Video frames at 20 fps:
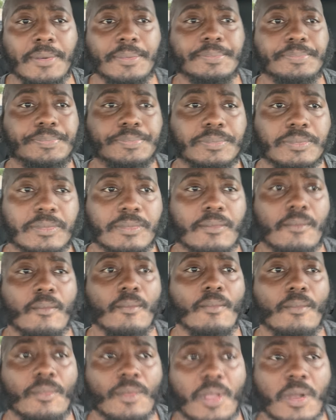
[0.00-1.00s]
In six
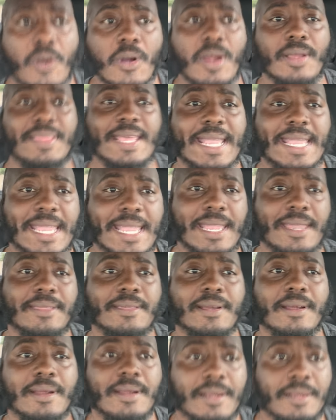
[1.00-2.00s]
miles, or they
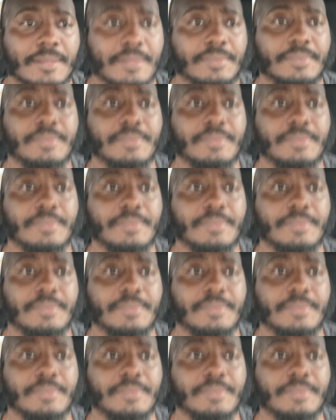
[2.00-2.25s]
either